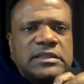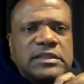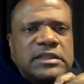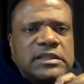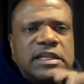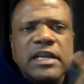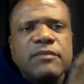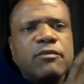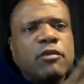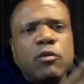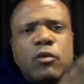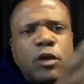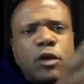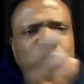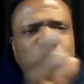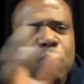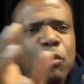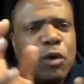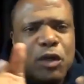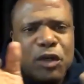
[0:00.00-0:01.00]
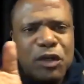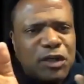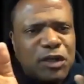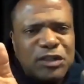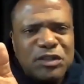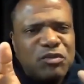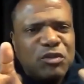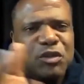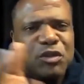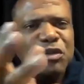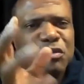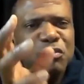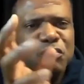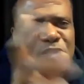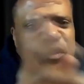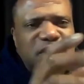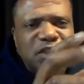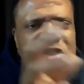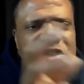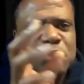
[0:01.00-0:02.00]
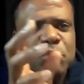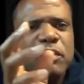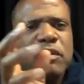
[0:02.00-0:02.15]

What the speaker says: never really wanted us for good reasons.